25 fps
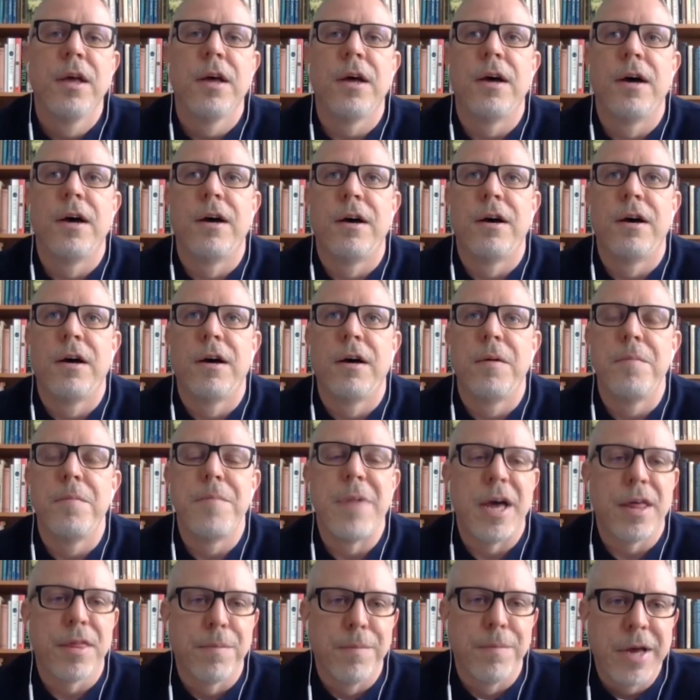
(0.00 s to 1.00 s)

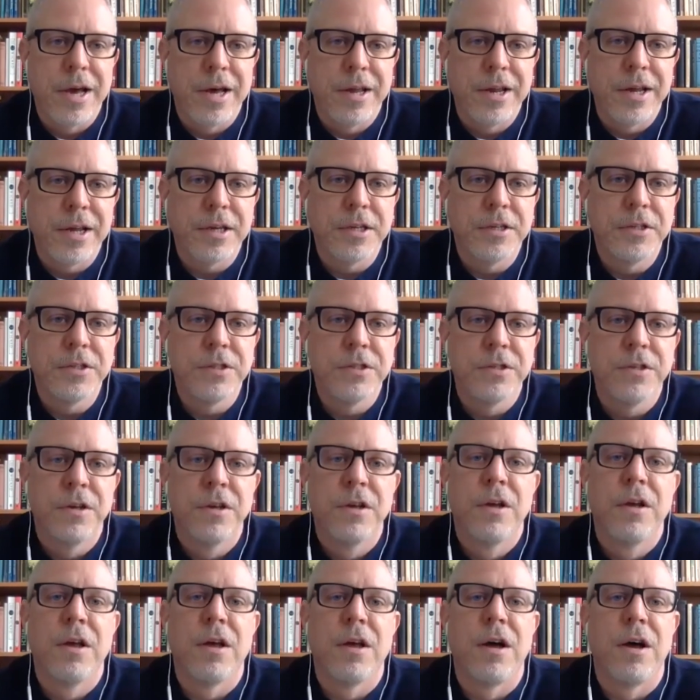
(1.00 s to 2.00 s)
mathematics,
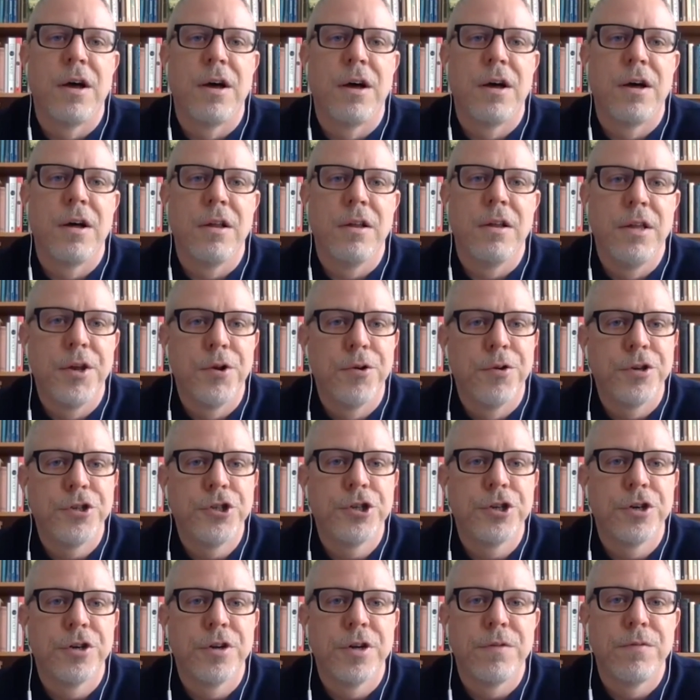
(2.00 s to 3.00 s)

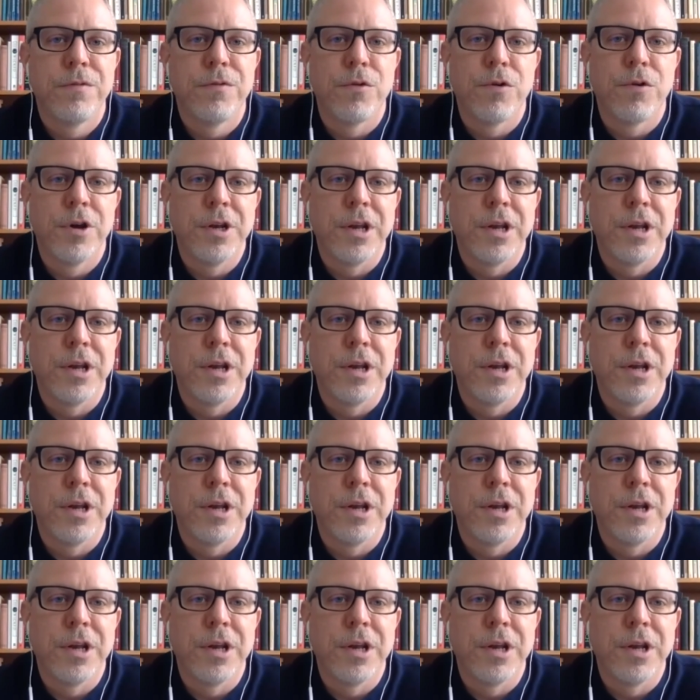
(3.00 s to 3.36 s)
literature and foreign